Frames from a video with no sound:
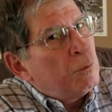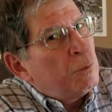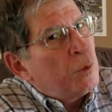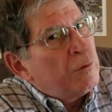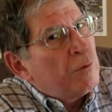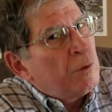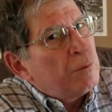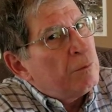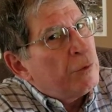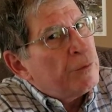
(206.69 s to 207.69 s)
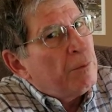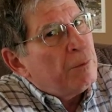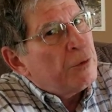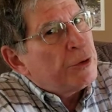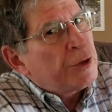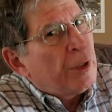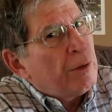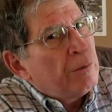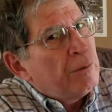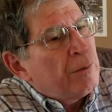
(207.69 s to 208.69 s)
One vote per
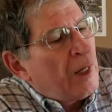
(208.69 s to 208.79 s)
share.